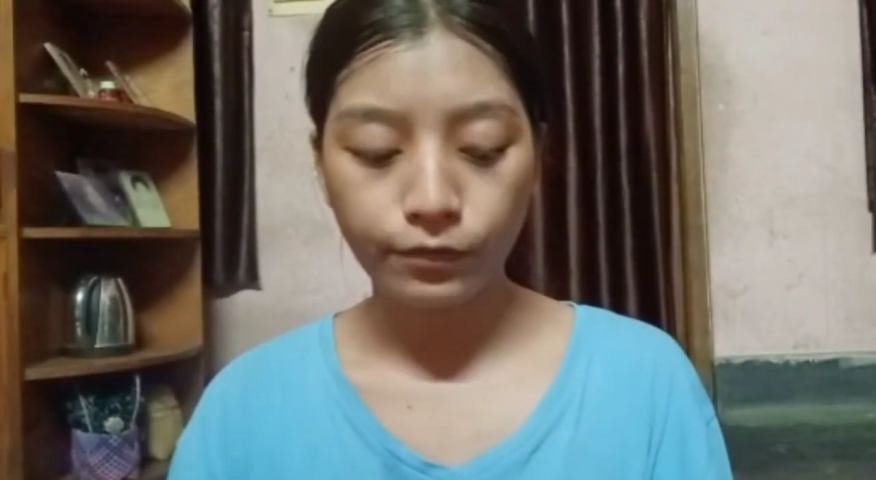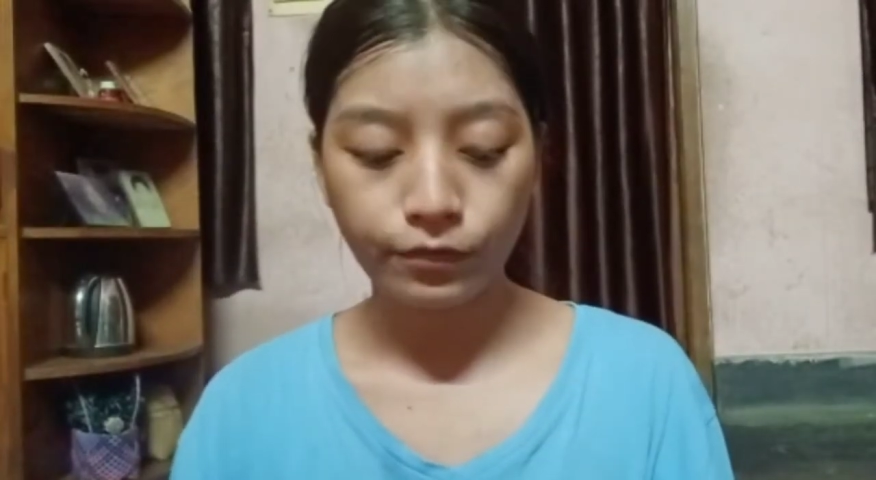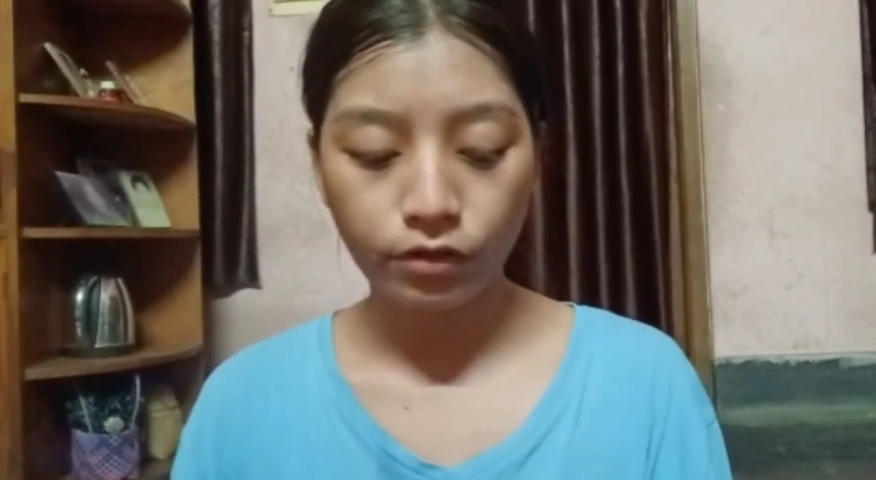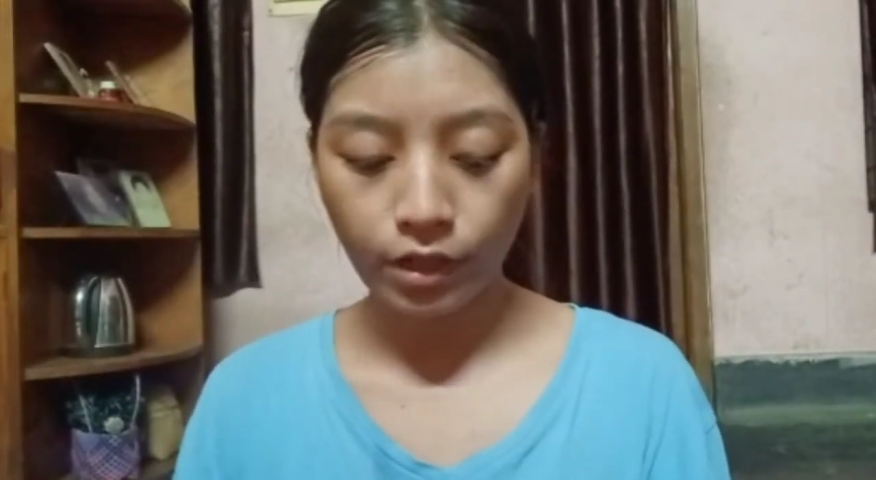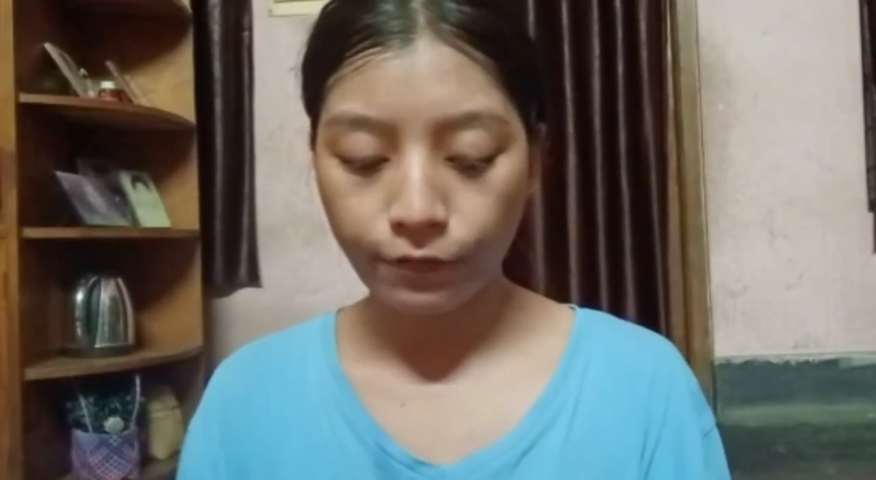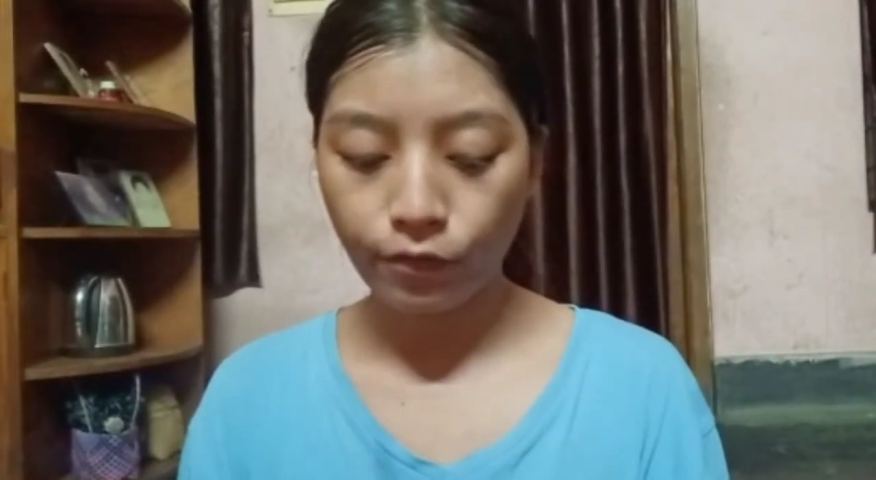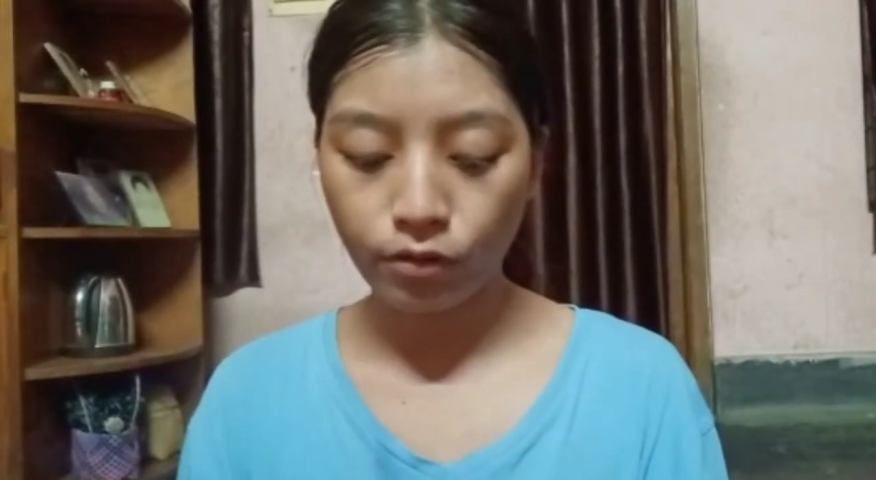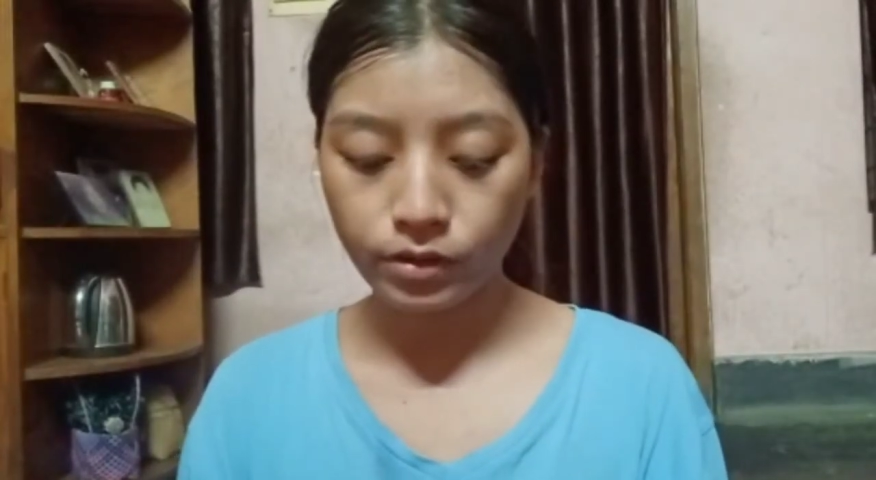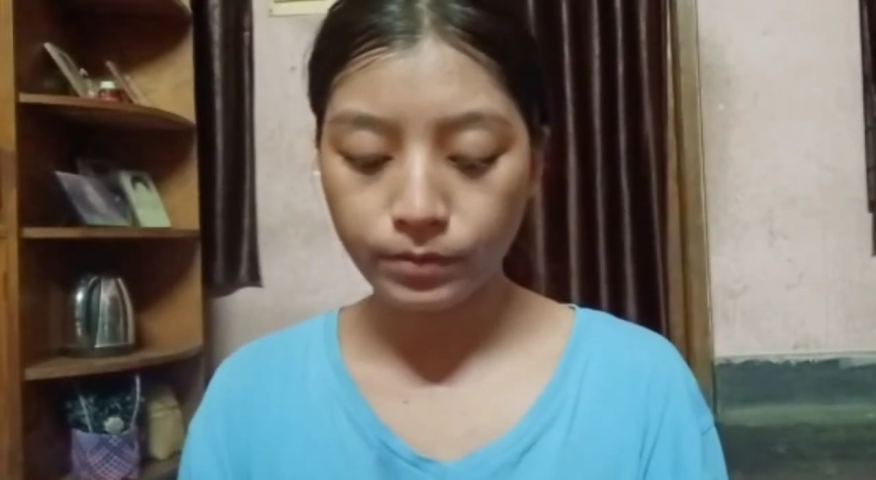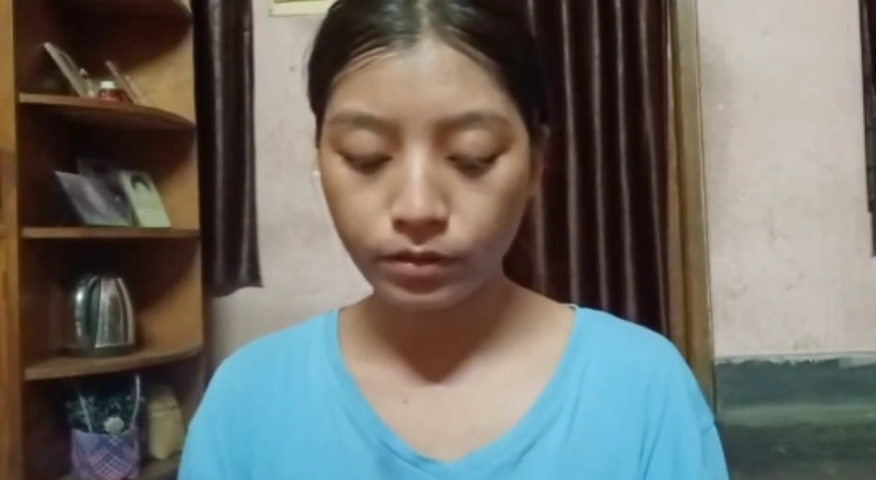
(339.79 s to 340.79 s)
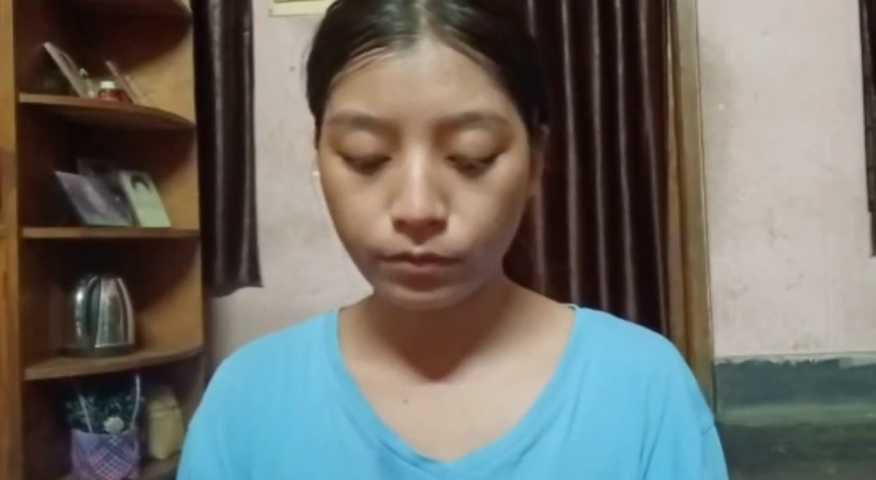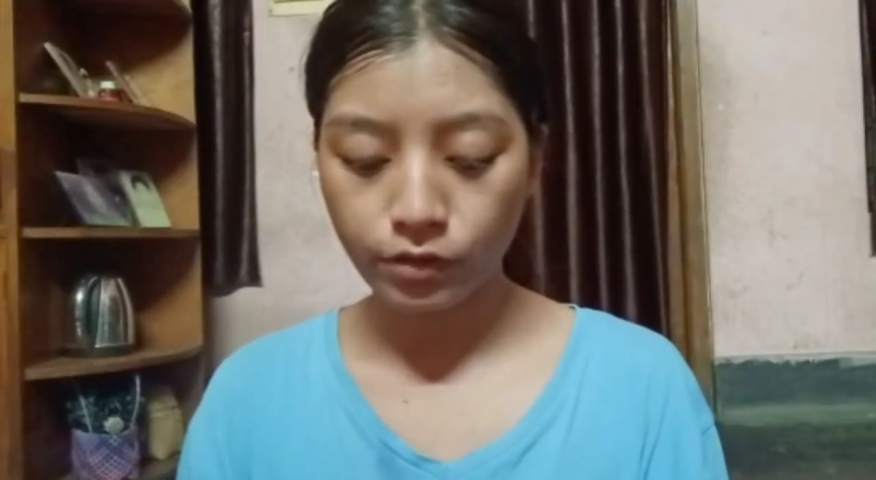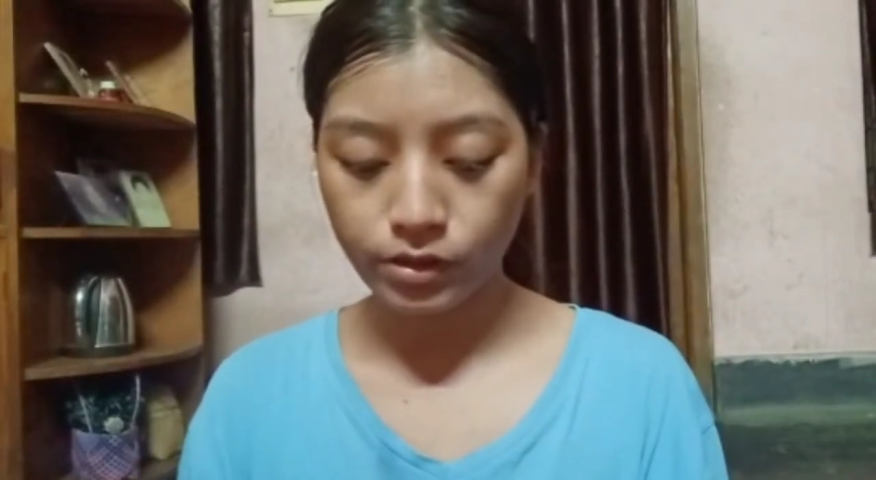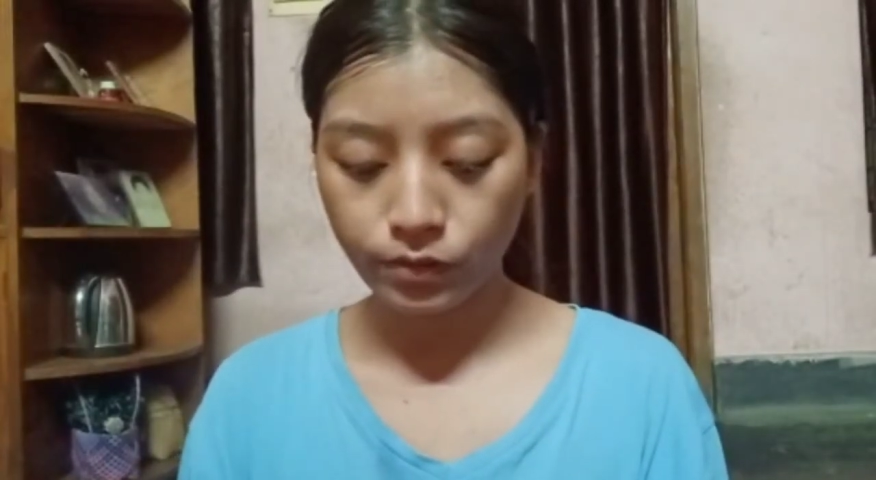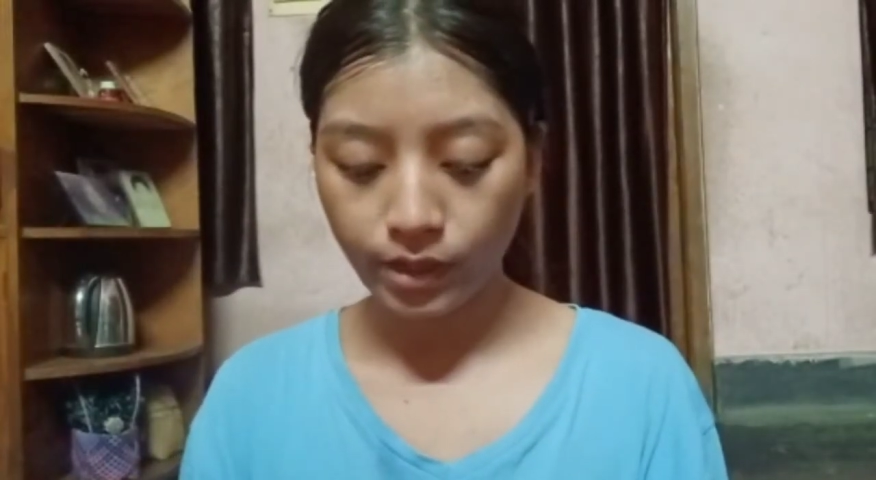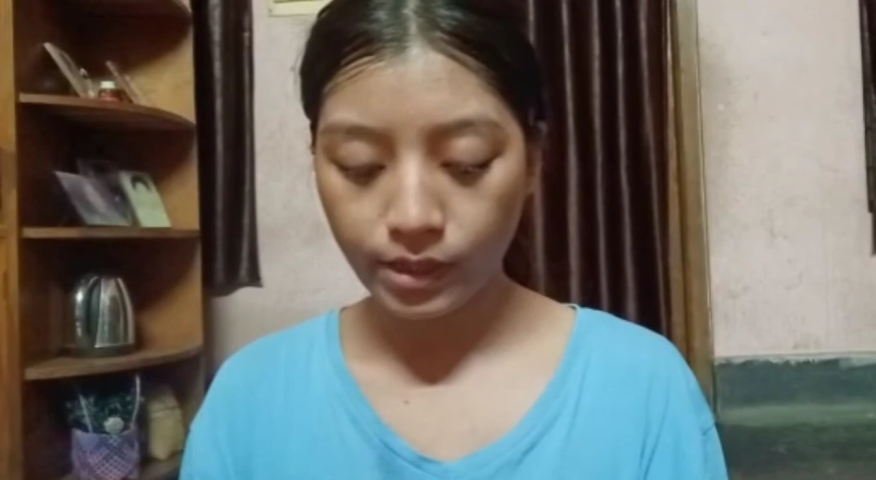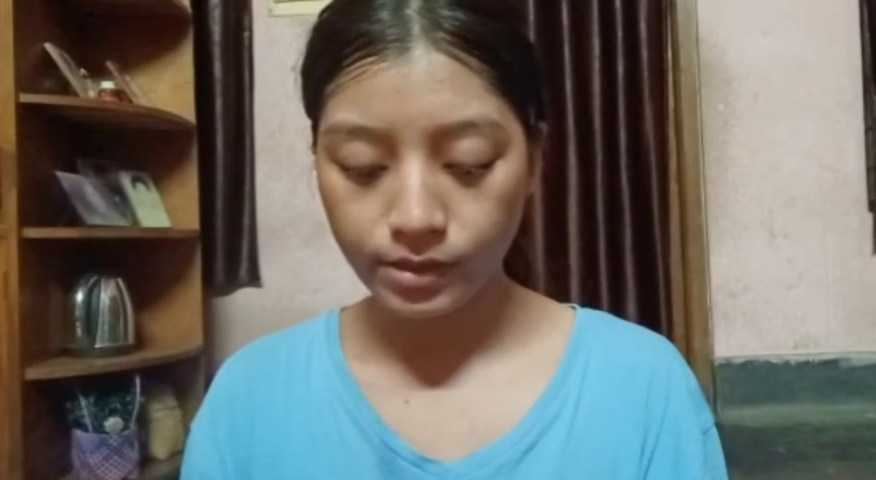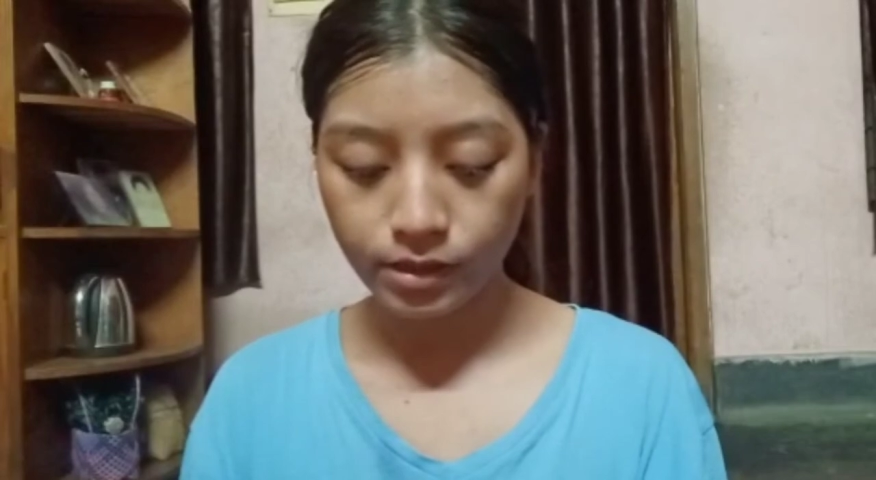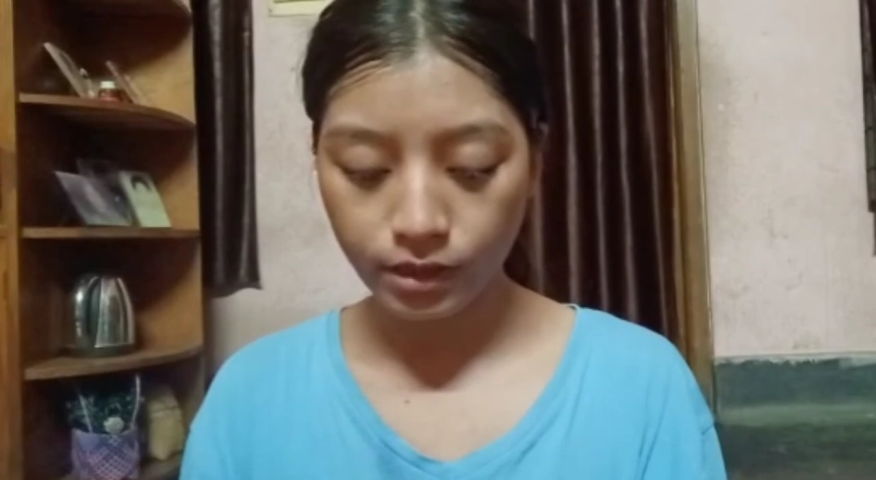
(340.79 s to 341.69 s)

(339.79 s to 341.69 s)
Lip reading: for affordable moisturizer,